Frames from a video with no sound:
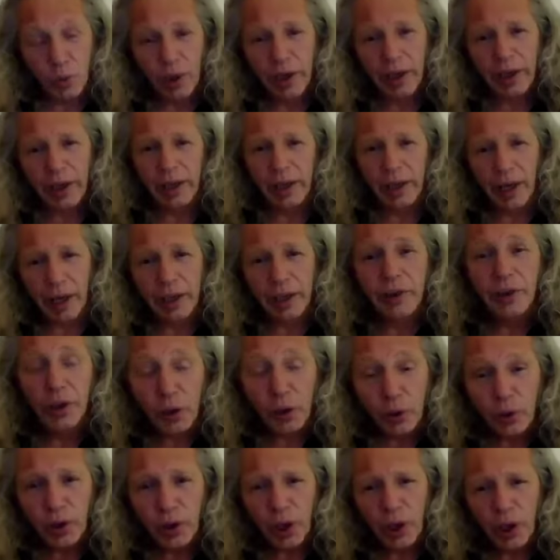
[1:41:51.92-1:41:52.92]
way, I
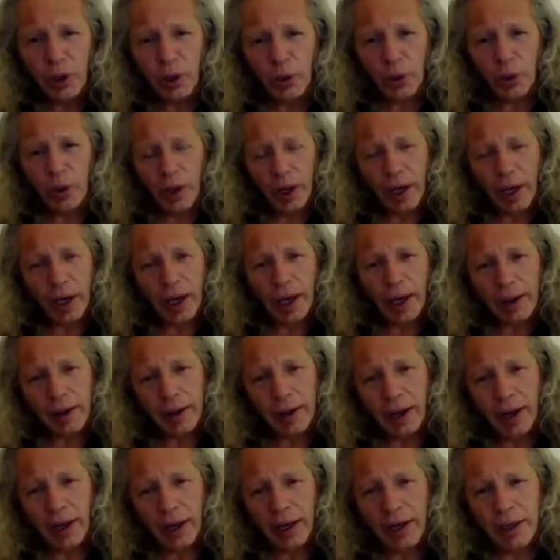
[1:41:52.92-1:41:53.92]
don't know.
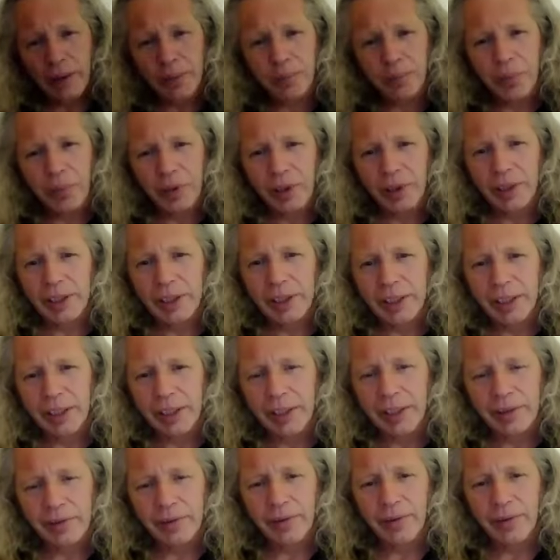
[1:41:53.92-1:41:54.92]
I
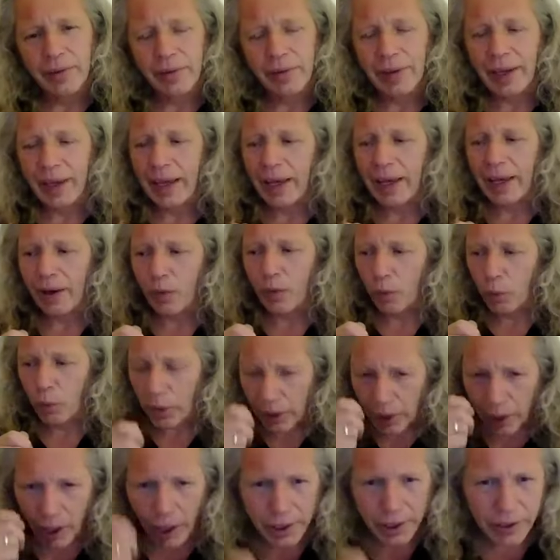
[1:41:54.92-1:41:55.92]
believe that
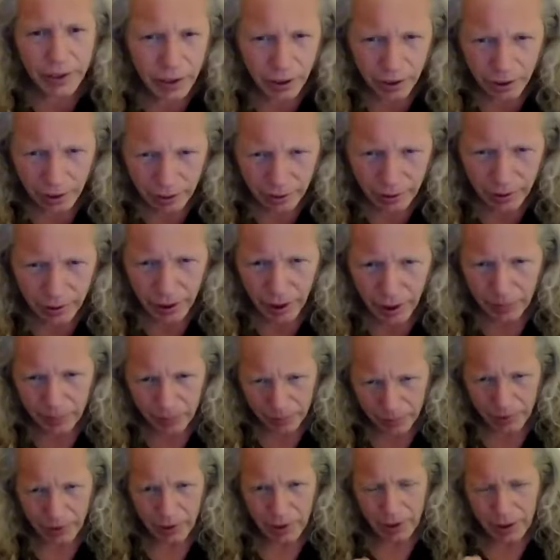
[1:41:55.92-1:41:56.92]
when I turned
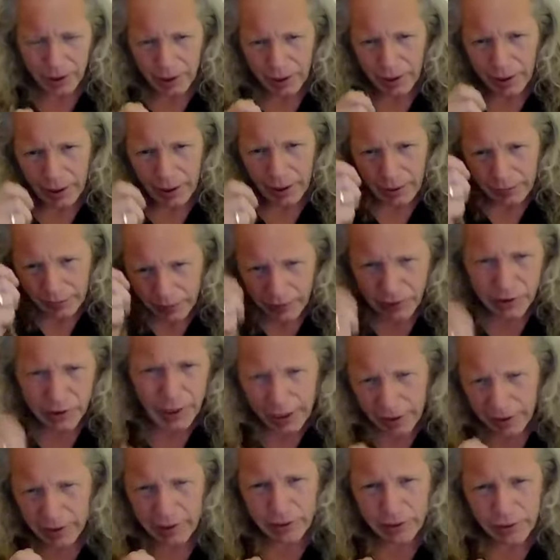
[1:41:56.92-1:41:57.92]
up the
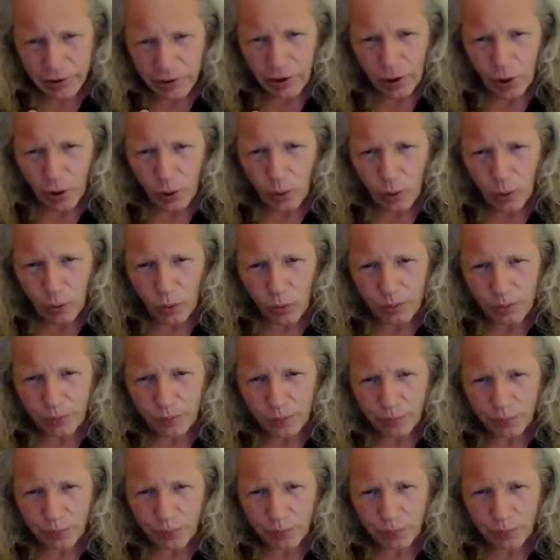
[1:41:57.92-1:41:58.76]
sexless soul,